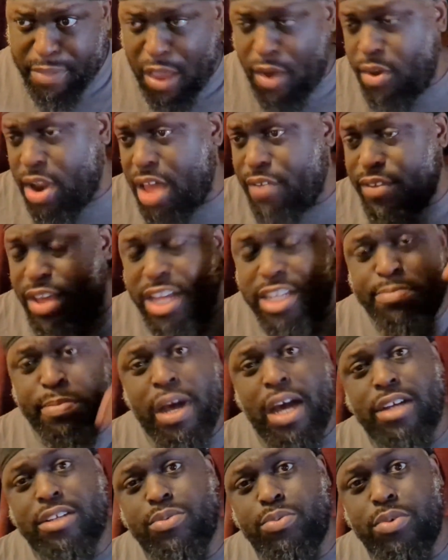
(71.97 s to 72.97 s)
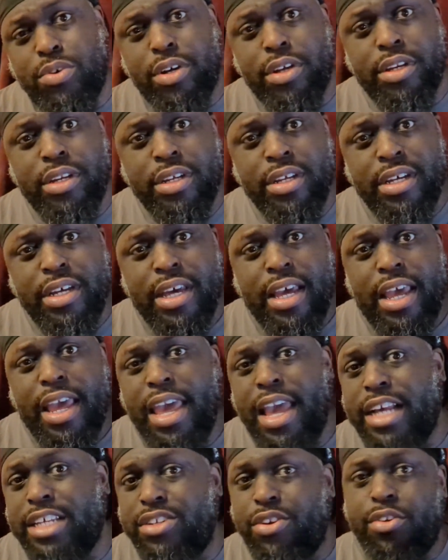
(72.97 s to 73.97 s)
don't have an Xbox One
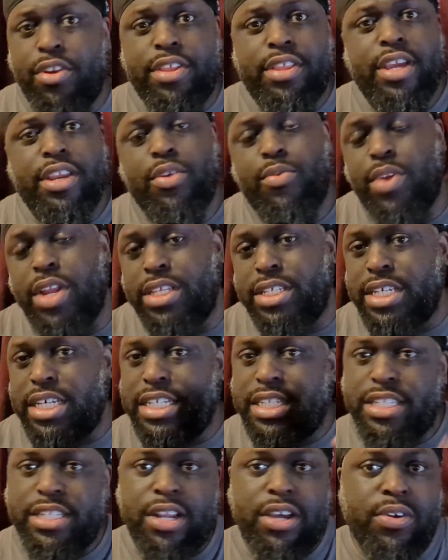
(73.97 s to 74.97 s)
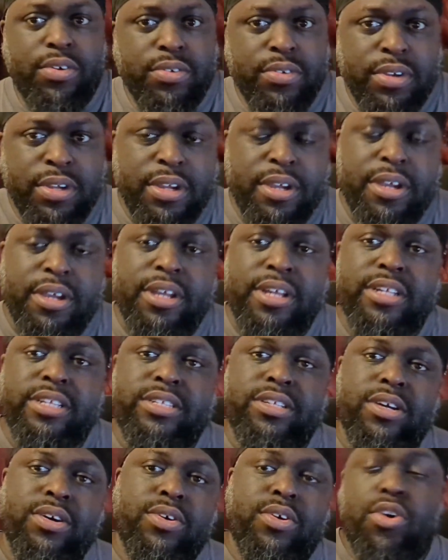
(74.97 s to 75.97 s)
X or anything to really test it on.
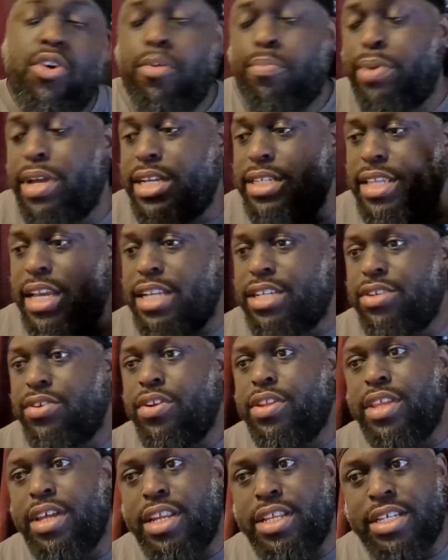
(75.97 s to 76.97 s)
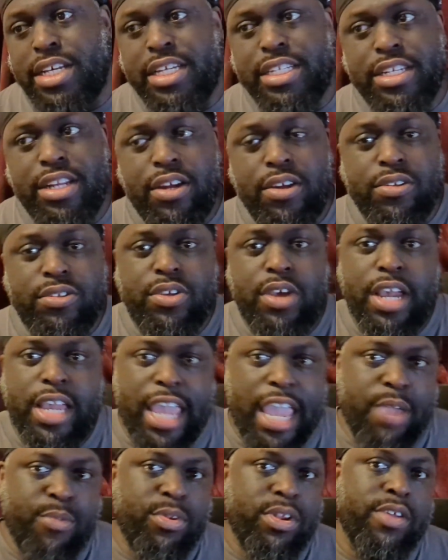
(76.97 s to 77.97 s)
So, or PlayStation or anything to test it on, so I
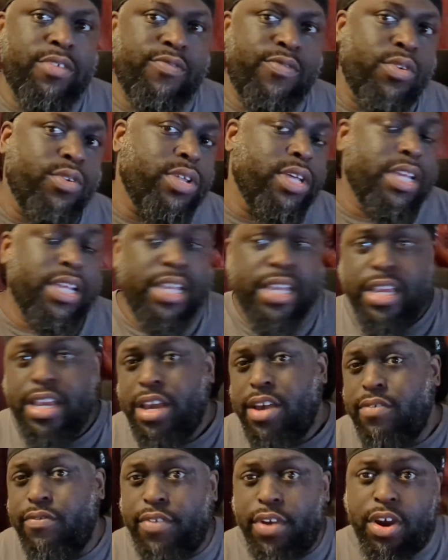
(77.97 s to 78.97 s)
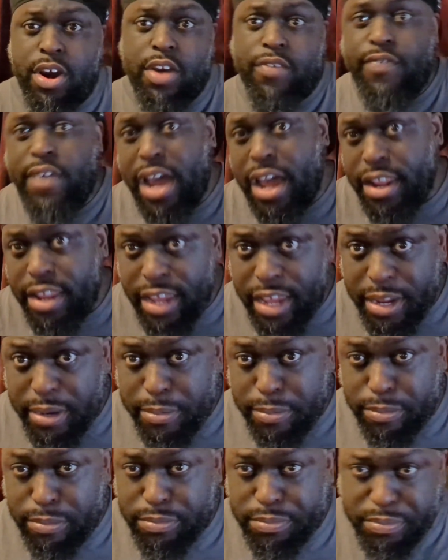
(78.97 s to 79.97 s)
can't really fully verify
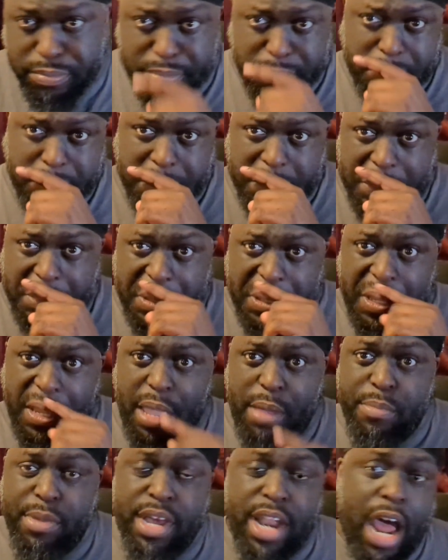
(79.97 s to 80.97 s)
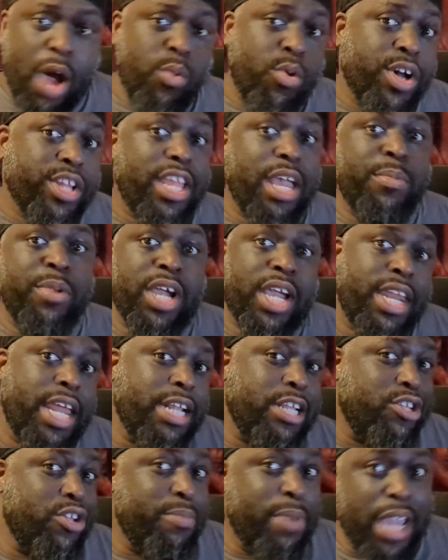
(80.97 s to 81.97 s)
that. But I was able to
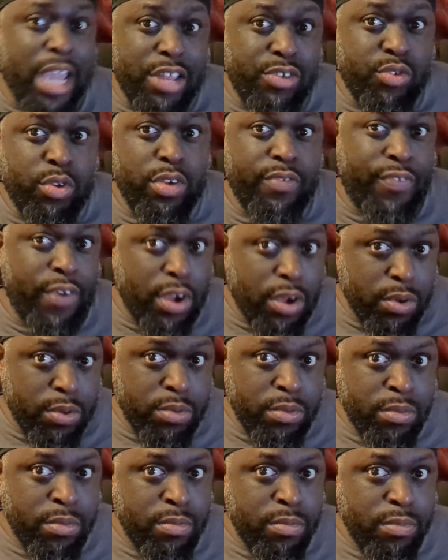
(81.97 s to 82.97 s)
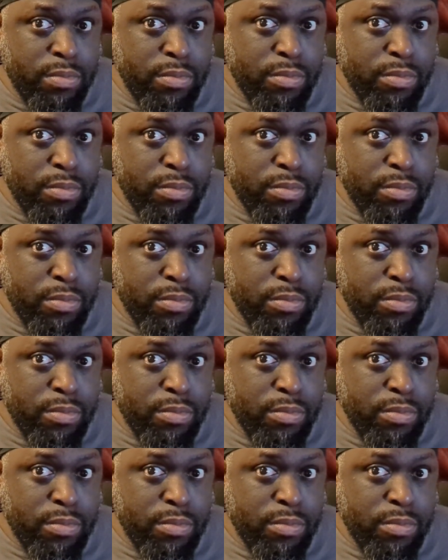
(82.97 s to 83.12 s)
connect it to my Android phone,